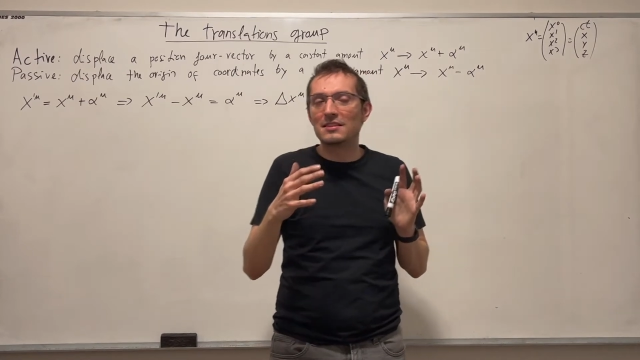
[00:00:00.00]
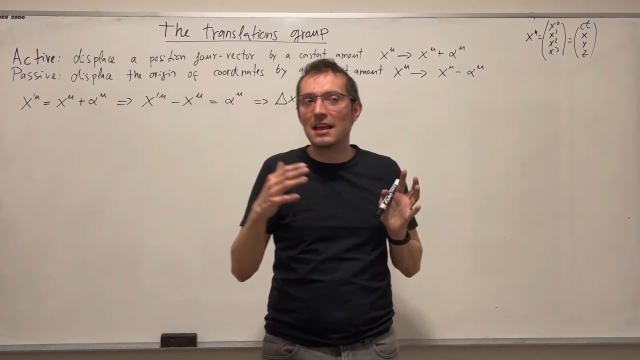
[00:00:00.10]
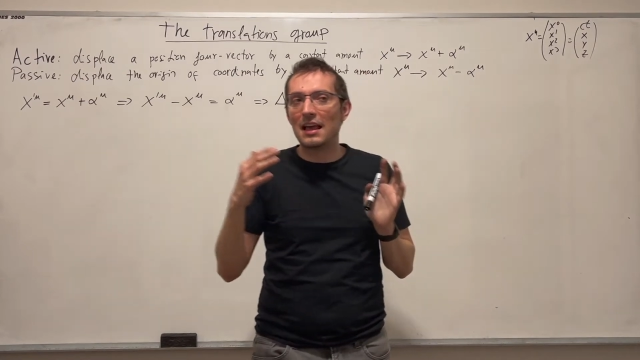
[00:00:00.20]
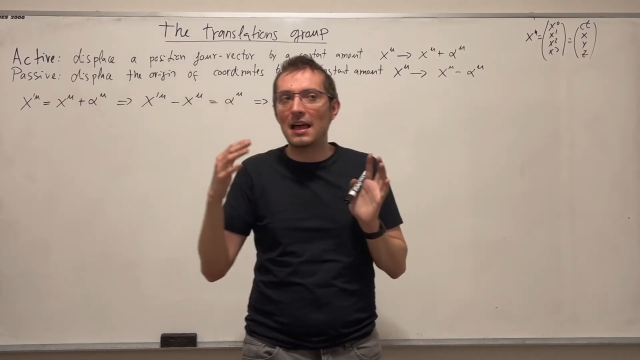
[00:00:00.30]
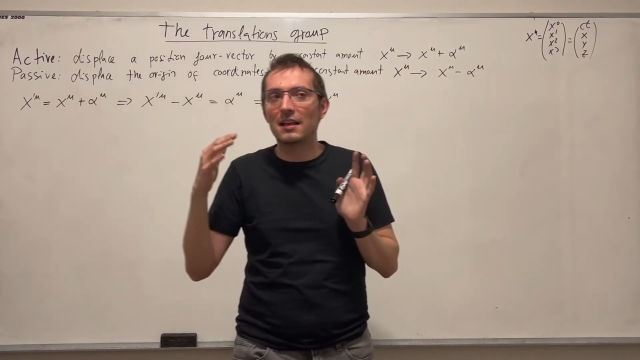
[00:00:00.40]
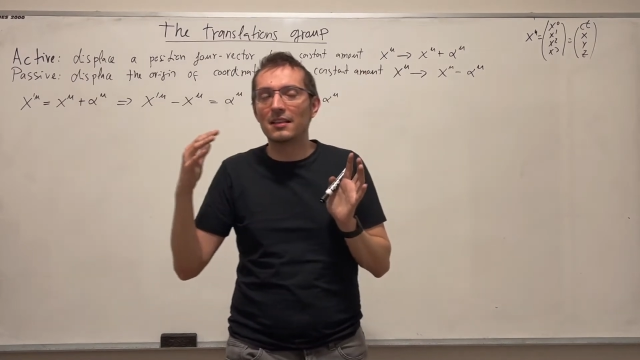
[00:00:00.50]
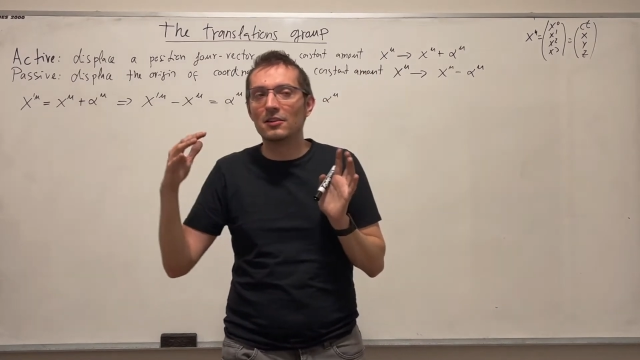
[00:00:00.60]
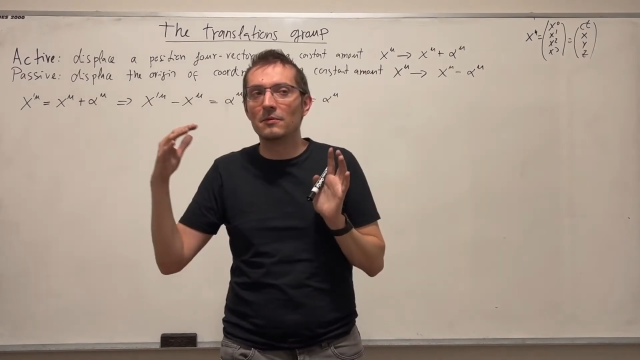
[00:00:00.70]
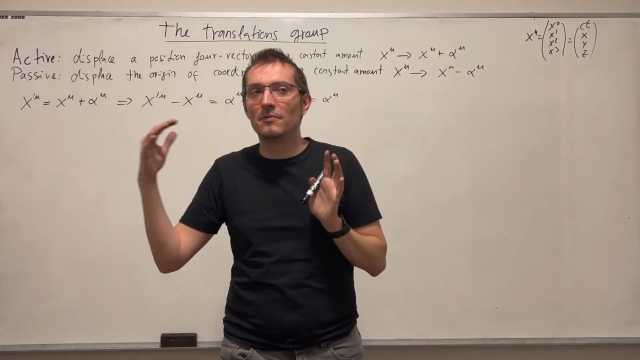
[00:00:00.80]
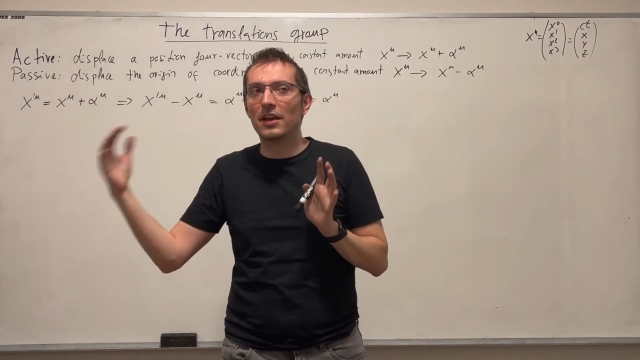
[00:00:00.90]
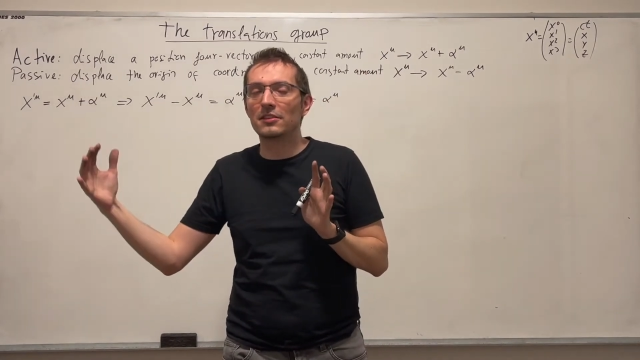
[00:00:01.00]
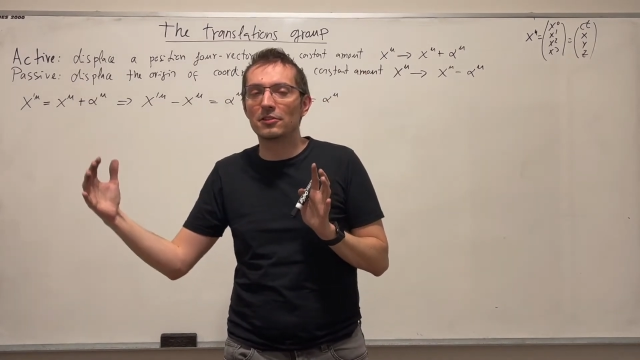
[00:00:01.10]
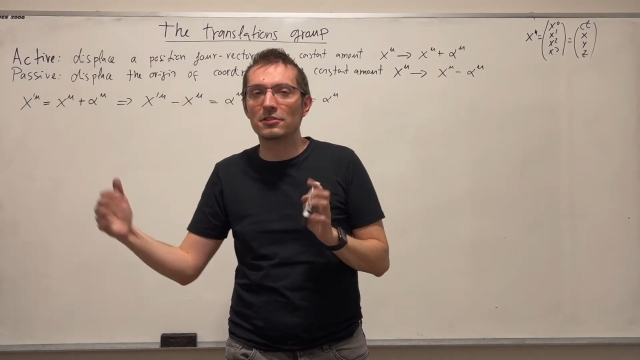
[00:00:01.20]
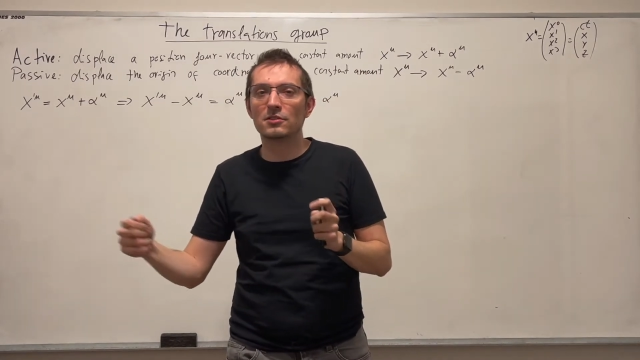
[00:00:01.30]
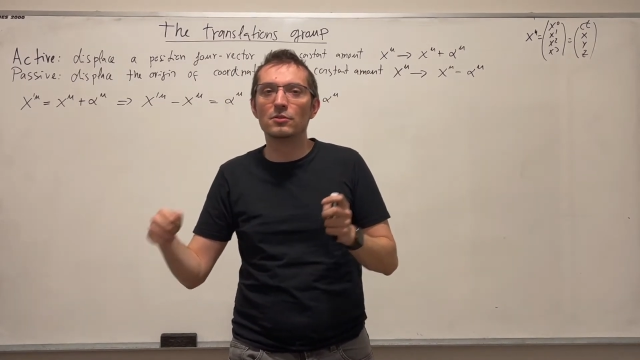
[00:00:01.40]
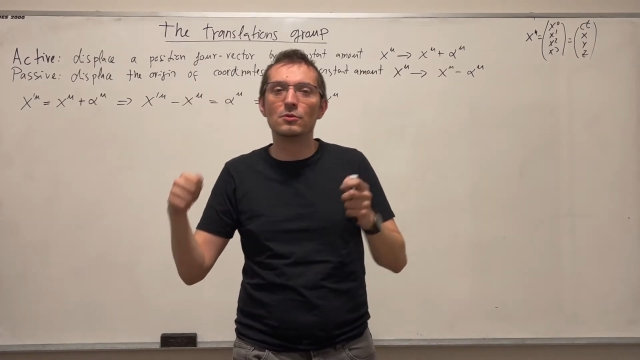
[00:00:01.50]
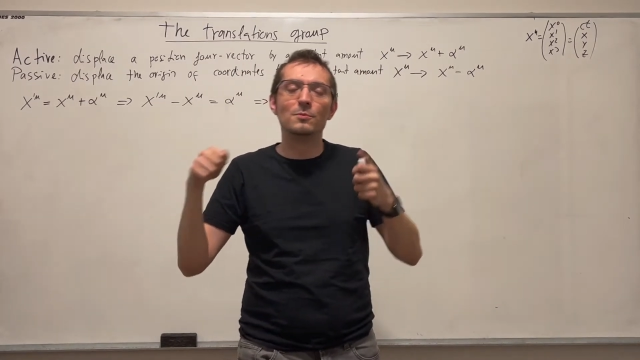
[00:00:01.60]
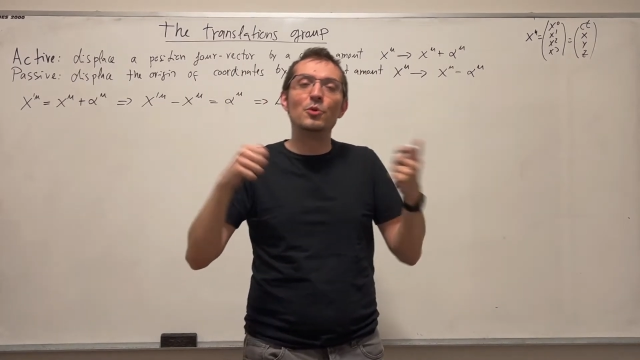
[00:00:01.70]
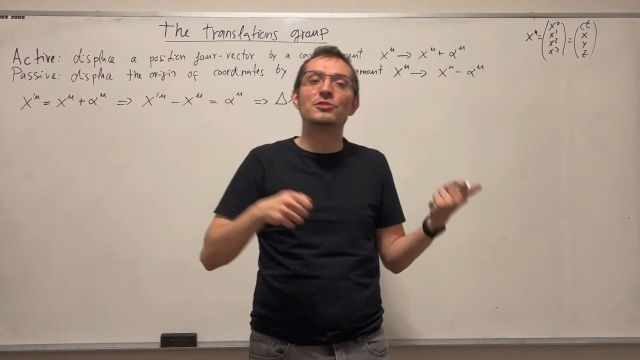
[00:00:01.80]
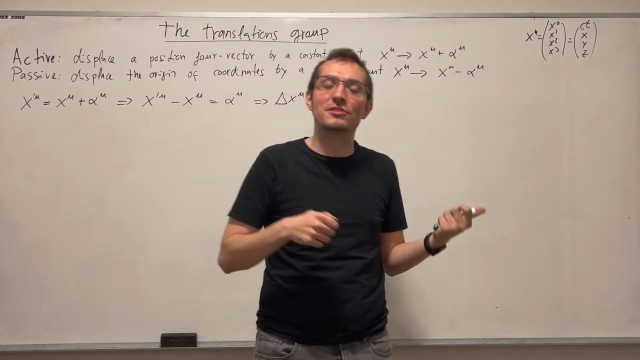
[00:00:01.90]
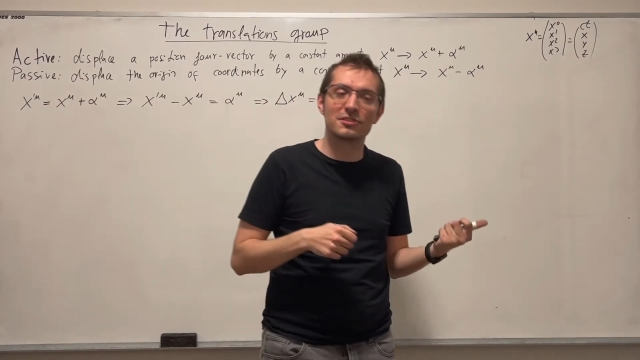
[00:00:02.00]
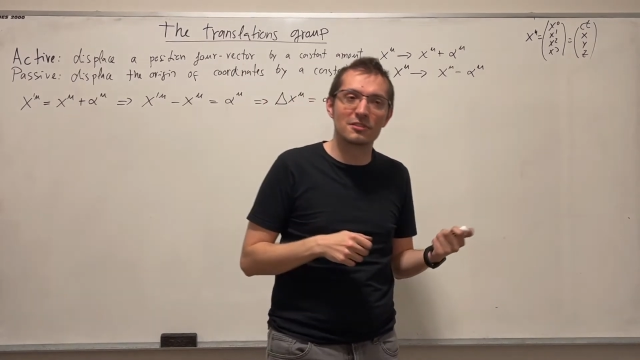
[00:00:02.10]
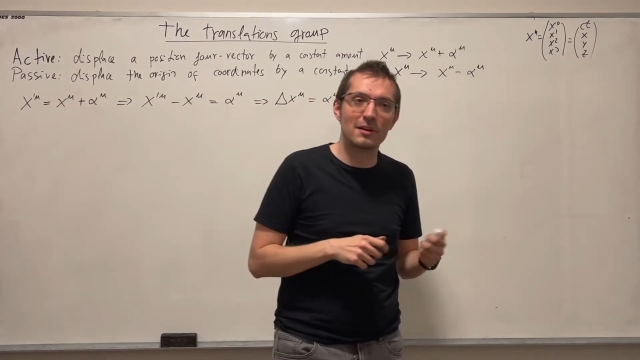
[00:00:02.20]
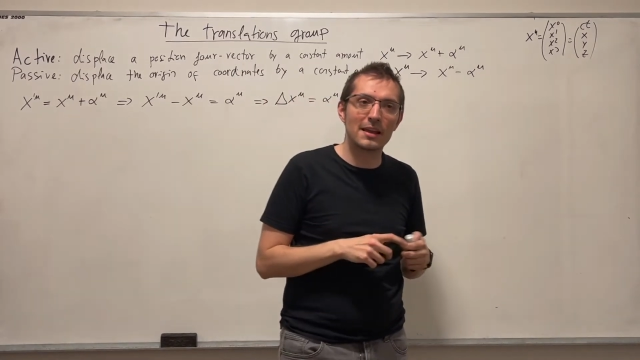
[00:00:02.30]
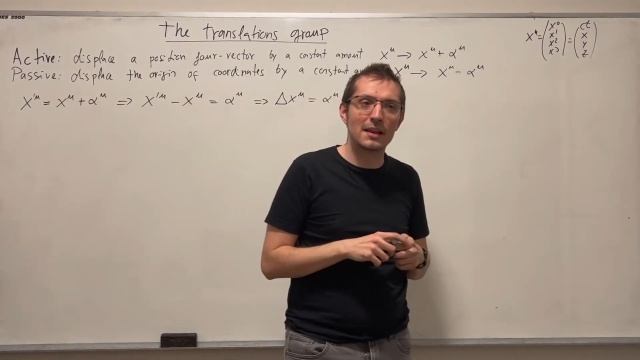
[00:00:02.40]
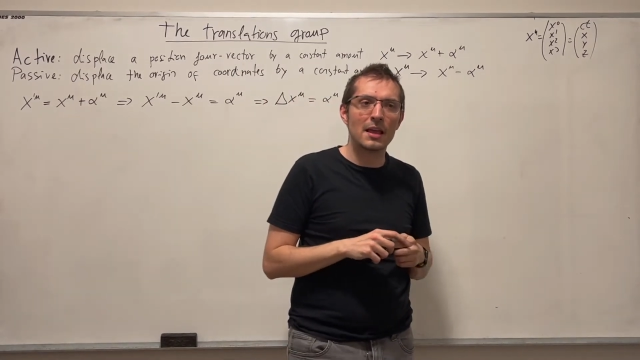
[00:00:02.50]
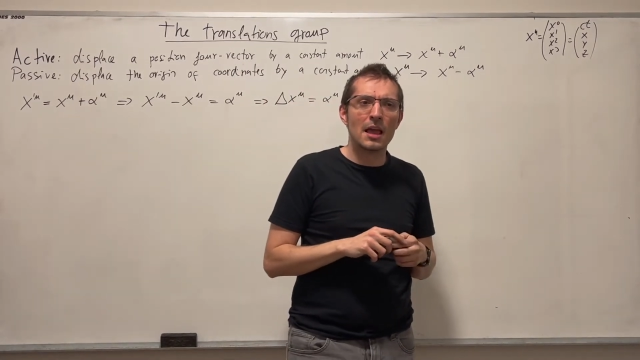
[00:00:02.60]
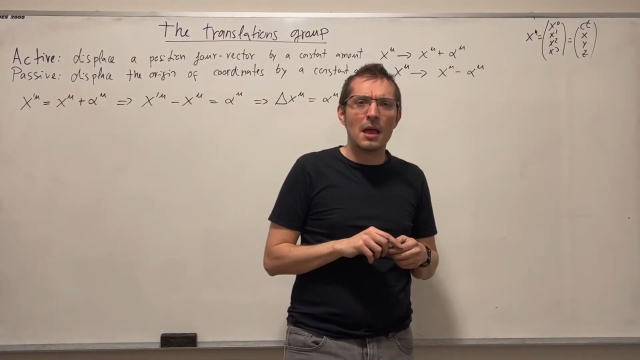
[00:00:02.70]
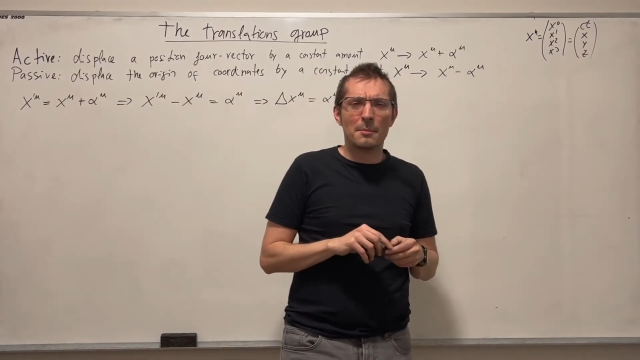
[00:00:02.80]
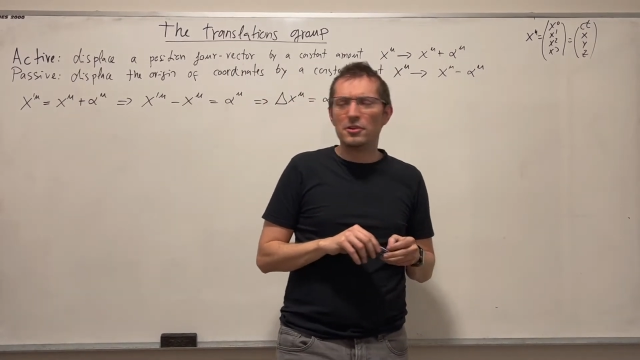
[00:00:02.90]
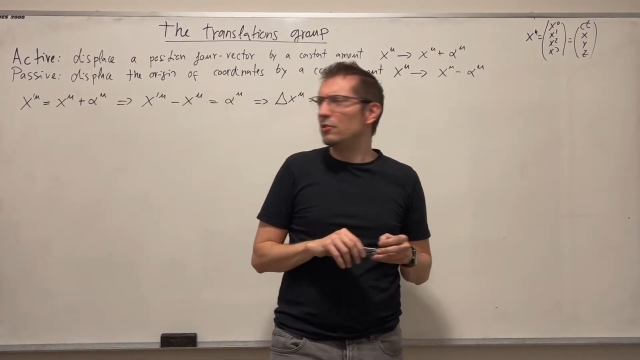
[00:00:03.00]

acting on vectors to do boosts, right? But